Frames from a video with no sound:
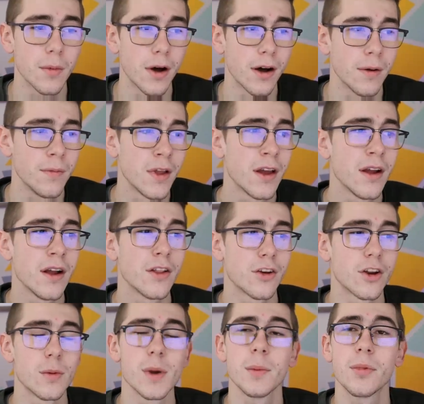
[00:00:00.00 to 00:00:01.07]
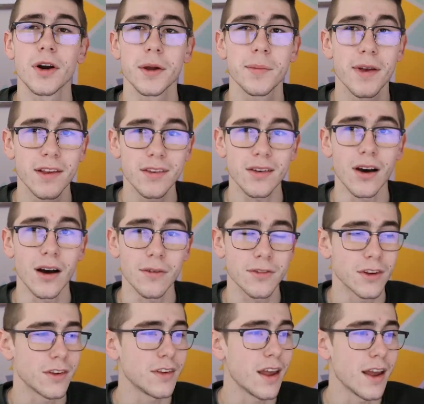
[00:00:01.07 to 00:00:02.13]
They're going to be pretty pissed off,
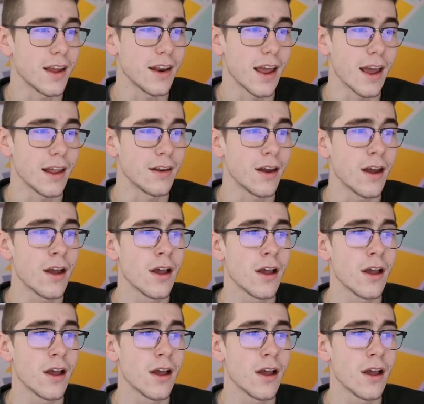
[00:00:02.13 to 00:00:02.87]
just saying. And